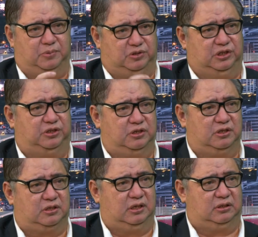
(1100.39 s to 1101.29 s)

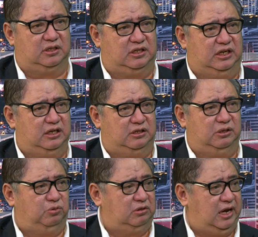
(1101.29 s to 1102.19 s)
positions that the CNG
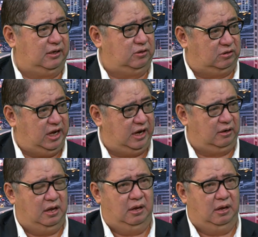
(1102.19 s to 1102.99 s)
would like to take.